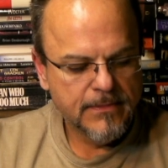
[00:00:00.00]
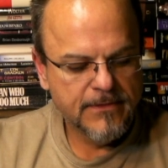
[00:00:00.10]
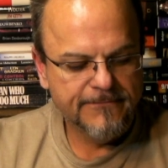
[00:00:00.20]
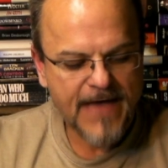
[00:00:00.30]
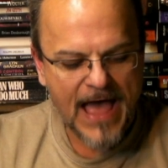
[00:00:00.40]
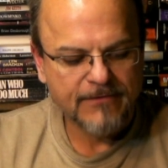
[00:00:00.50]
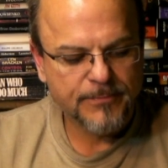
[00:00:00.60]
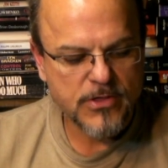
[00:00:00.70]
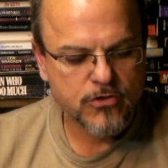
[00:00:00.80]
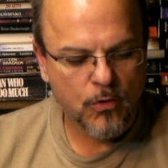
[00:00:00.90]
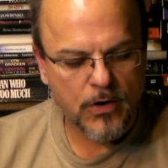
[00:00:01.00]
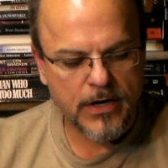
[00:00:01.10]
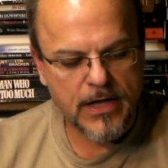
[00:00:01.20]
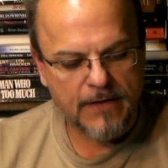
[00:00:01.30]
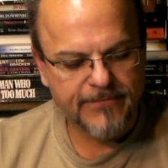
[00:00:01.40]
The vast
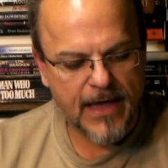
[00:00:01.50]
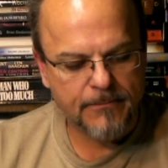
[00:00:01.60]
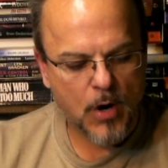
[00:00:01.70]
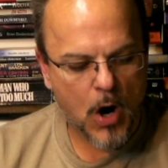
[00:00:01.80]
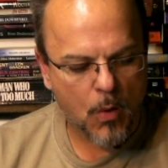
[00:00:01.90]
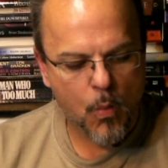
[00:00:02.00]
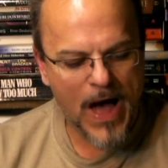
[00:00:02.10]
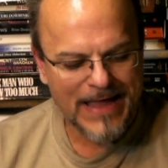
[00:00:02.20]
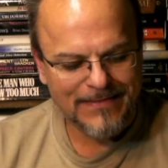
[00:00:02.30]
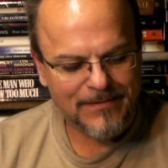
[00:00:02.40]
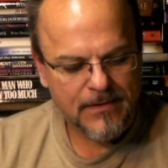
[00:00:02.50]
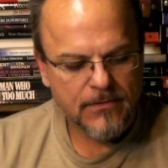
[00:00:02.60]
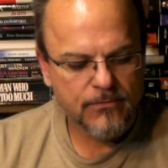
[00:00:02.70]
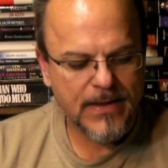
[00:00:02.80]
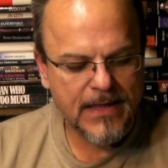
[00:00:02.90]
majority of them are white,
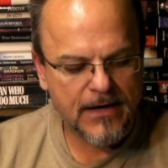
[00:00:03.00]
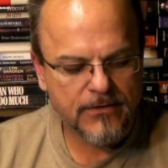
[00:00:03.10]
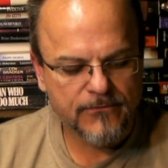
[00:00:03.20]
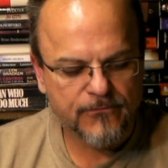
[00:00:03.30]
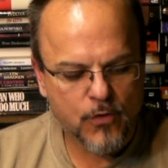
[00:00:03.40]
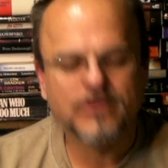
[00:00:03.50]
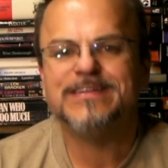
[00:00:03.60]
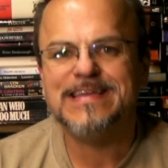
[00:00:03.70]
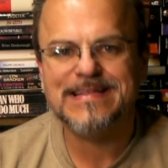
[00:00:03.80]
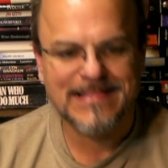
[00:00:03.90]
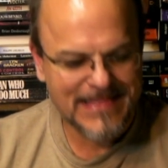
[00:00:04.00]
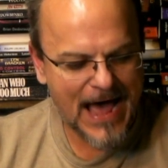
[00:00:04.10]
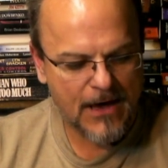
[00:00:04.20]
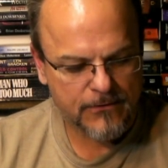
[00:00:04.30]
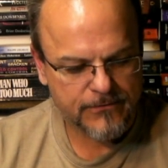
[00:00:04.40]

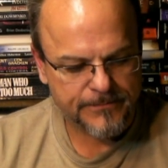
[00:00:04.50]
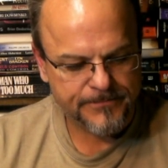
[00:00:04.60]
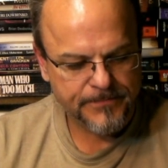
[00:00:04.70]
314,000.